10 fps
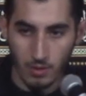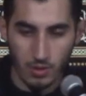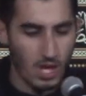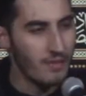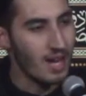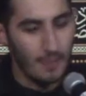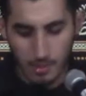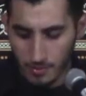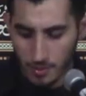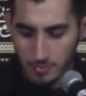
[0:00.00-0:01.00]
you have a
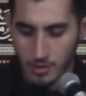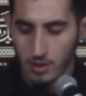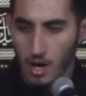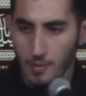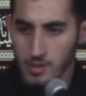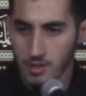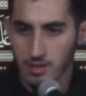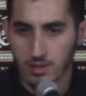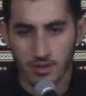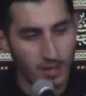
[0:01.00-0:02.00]
couple of op-
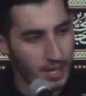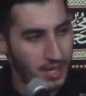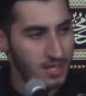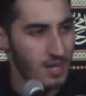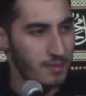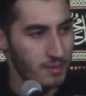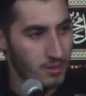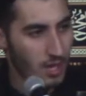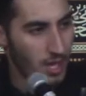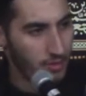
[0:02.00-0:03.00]
options and accept.
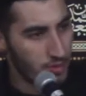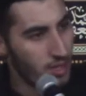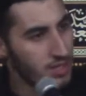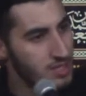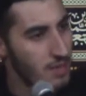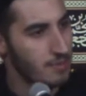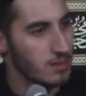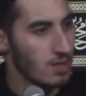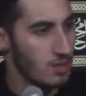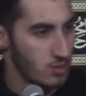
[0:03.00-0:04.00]
If you don't accept,
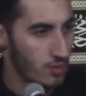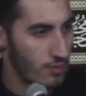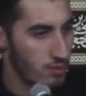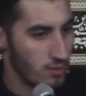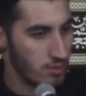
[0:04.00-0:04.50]
stuff.